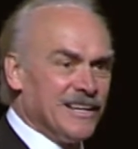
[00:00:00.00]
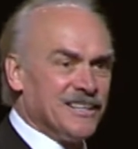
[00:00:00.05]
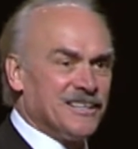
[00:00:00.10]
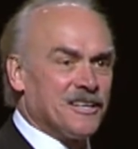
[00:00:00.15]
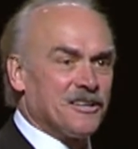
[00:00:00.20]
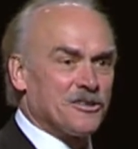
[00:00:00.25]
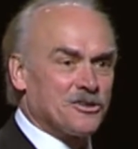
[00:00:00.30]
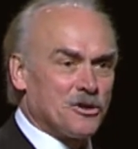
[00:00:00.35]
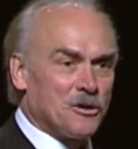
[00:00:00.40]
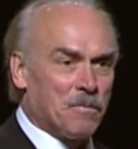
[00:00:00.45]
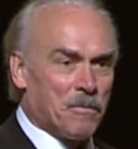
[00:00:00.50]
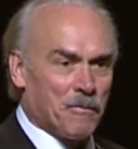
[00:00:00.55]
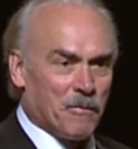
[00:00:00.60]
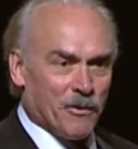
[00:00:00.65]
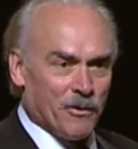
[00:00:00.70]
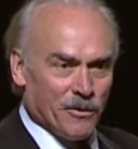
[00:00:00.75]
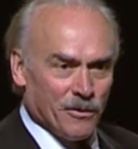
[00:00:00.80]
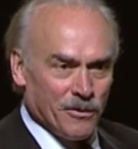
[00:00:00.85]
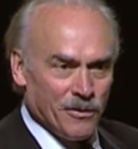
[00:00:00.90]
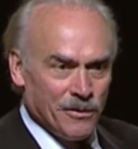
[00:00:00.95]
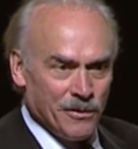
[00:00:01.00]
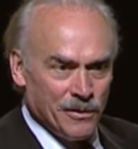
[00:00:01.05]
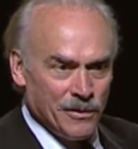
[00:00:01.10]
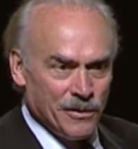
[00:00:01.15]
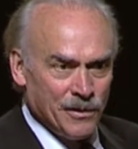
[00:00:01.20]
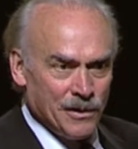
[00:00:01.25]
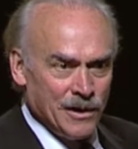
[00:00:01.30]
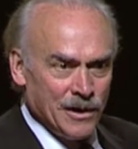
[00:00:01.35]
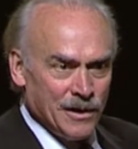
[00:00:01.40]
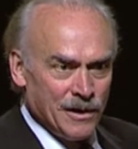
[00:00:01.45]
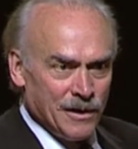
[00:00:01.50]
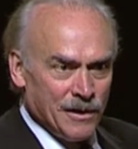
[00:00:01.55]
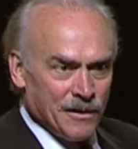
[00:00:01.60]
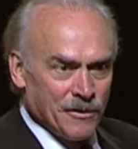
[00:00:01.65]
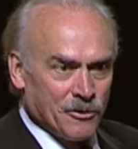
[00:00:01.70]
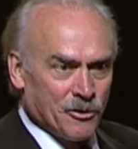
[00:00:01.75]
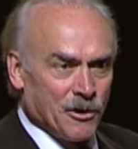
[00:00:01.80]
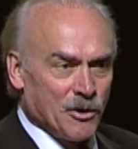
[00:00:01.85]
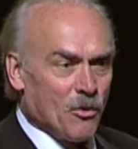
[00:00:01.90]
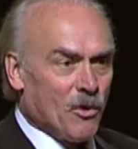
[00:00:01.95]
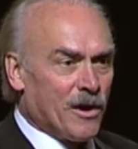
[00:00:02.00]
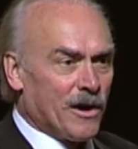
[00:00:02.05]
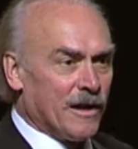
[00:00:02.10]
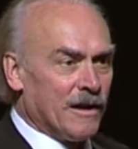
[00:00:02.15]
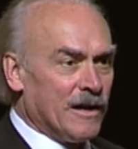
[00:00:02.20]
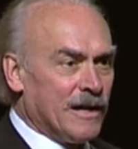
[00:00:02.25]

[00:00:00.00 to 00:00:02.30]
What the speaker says: to the Super Bowl. 31